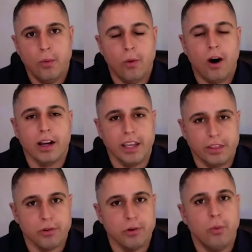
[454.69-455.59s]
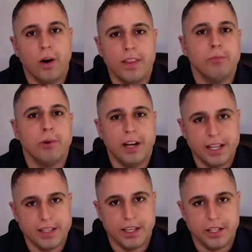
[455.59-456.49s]
walking through what what it
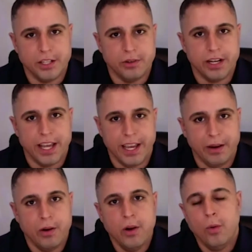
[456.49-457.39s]
is they do today,